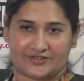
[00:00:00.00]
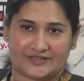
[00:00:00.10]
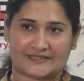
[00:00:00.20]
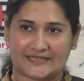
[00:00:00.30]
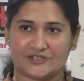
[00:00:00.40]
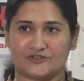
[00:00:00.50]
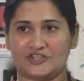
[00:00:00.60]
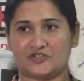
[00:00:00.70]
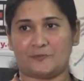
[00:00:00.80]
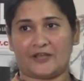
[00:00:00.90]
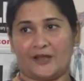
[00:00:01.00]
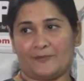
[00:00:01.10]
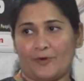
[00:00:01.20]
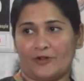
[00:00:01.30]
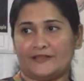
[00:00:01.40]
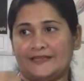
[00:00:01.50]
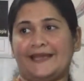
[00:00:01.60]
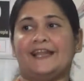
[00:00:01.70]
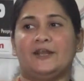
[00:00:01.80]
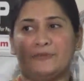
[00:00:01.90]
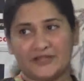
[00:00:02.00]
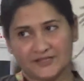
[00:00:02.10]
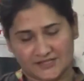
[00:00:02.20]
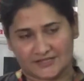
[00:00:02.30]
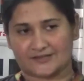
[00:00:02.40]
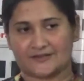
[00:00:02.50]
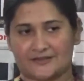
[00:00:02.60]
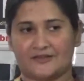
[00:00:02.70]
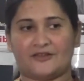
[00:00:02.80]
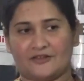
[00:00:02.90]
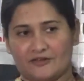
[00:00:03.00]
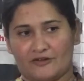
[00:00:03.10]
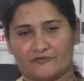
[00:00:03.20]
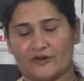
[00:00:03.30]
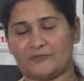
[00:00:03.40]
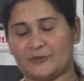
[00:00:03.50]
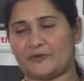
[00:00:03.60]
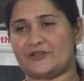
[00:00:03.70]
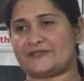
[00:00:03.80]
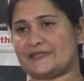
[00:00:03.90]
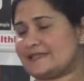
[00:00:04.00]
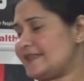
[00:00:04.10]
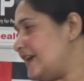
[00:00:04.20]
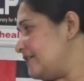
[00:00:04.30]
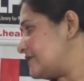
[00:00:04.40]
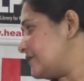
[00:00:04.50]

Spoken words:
in the sense you need to pick up all the elements from the person's life.